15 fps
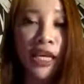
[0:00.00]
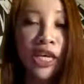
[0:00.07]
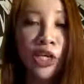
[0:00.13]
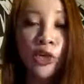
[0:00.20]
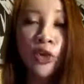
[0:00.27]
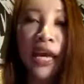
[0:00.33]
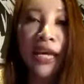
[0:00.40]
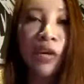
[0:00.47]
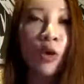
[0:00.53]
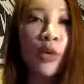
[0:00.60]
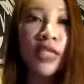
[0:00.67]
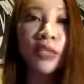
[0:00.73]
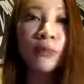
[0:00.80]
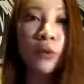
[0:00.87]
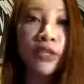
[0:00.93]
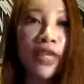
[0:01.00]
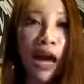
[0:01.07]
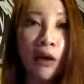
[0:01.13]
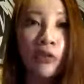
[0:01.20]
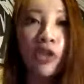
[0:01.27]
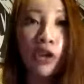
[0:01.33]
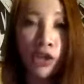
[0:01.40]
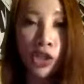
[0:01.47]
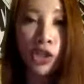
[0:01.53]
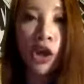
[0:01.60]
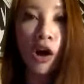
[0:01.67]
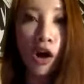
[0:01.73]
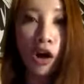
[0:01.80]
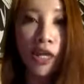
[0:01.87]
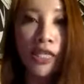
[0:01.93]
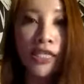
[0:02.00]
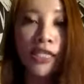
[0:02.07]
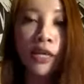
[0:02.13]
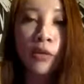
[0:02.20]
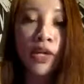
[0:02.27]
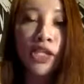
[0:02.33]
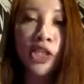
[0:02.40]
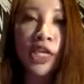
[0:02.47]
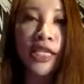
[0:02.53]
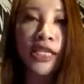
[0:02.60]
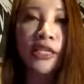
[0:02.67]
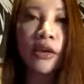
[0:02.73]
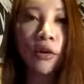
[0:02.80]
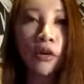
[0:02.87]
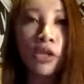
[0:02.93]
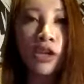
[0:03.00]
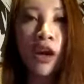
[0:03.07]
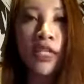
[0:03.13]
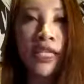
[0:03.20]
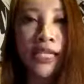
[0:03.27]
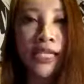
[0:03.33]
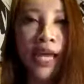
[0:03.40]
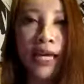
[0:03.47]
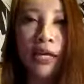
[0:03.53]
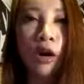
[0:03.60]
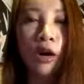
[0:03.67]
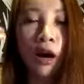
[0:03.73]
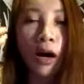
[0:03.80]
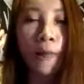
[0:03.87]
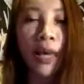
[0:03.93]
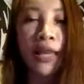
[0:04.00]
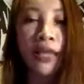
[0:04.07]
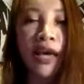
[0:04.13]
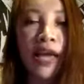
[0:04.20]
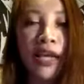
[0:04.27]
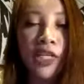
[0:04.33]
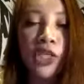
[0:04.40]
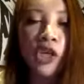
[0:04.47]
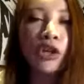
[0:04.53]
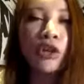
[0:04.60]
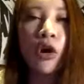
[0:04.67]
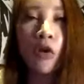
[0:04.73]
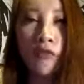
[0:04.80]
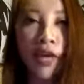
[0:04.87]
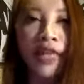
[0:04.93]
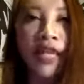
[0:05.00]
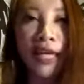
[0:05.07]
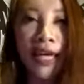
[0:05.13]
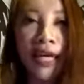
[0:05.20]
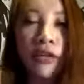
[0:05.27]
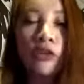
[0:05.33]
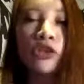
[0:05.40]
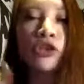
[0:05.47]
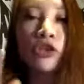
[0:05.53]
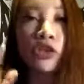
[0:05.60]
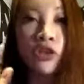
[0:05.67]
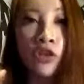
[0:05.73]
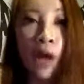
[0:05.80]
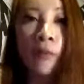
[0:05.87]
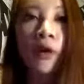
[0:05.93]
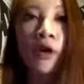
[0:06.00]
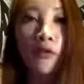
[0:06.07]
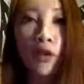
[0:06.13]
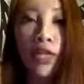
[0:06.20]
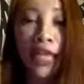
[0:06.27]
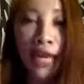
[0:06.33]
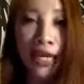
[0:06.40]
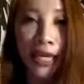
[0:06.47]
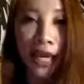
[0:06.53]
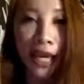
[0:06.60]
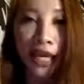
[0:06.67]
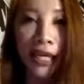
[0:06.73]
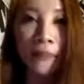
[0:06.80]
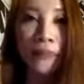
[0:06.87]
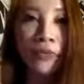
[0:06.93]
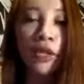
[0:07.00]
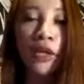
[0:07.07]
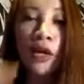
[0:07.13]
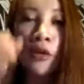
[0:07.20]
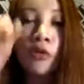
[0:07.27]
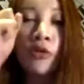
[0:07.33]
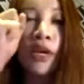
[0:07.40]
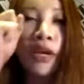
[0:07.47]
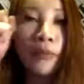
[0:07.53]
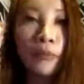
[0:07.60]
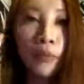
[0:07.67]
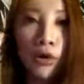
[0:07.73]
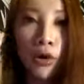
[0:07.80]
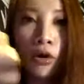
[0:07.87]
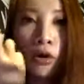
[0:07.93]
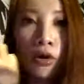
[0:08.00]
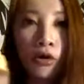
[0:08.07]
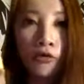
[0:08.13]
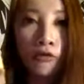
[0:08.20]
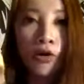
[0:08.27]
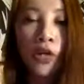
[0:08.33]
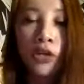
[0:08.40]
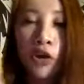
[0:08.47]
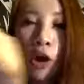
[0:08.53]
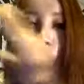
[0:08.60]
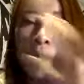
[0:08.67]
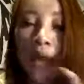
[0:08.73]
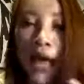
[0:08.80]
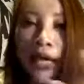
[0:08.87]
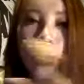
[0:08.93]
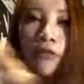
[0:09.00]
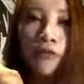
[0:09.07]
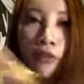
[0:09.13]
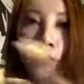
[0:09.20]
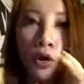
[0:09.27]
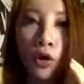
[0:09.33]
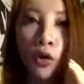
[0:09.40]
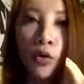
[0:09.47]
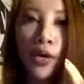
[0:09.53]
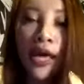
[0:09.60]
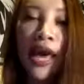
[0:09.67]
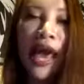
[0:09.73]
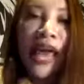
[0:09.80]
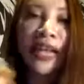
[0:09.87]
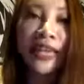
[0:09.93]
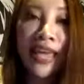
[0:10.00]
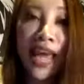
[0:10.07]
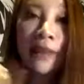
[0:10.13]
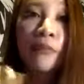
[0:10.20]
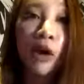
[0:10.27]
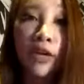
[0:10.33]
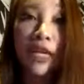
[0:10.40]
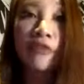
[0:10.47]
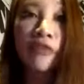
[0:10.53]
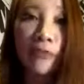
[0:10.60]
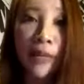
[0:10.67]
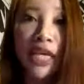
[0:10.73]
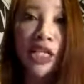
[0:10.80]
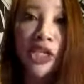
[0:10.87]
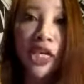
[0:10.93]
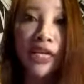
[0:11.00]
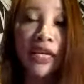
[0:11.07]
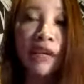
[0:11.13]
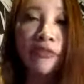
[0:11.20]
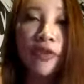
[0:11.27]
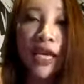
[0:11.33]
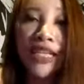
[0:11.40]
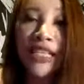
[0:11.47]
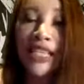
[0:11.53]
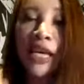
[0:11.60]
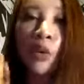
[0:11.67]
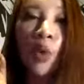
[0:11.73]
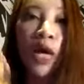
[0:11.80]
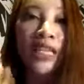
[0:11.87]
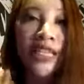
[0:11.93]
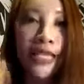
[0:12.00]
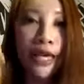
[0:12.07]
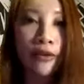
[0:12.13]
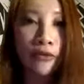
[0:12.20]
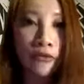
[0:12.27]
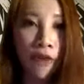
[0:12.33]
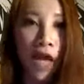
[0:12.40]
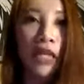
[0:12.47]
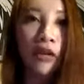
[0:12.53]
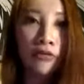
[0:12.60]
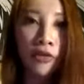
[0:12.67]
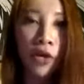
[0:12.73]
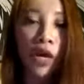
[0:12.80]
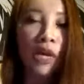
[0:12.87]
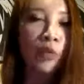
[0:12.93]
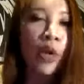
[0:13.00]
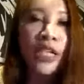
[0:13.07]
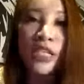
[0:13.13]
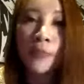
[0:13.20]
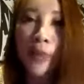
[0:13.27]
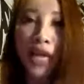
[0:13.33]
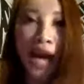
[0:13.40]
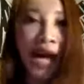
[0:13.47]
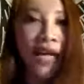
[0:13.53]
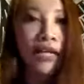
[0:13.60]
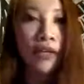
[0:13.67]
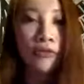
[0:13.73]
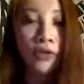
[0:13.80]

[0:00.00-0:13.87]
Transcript: You can always put down your swords, which is, swords is like uh, mental energy, overthinking. You should stop overthinking, remove your blindfold and get more information. If you can see what's in front of you and what's behind of